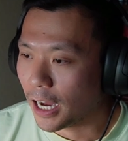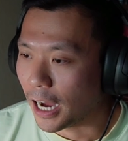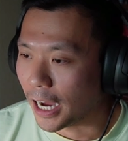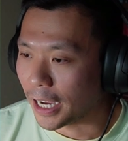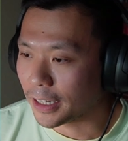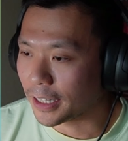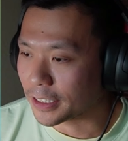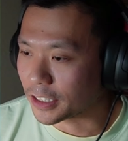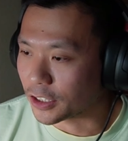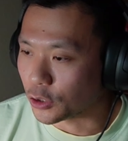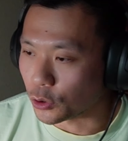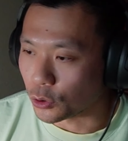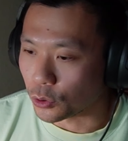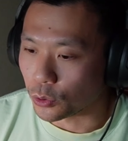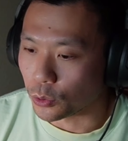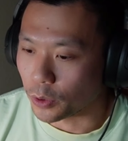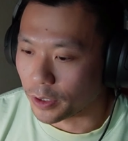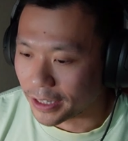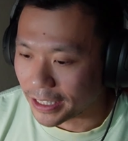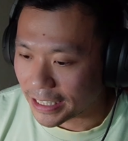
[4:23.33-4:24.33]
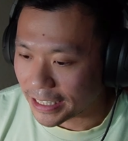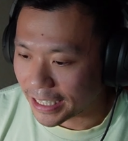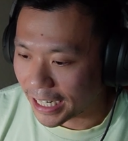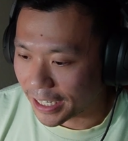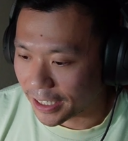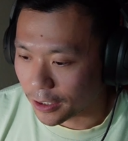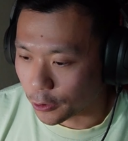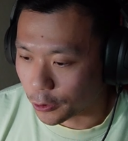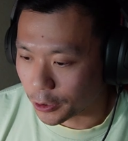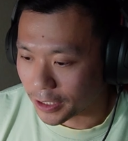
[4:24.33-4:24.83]
I like to do the
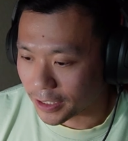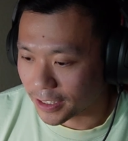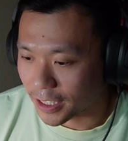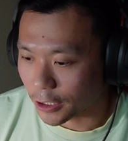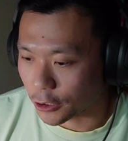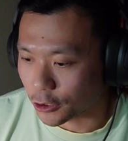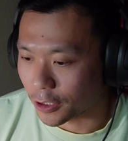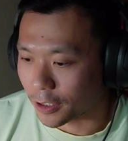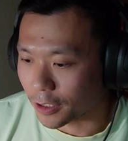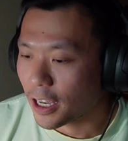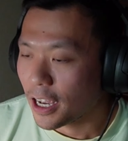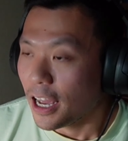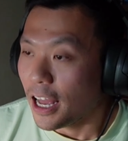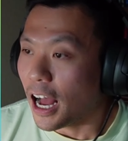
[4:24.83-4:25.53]
guided learning section.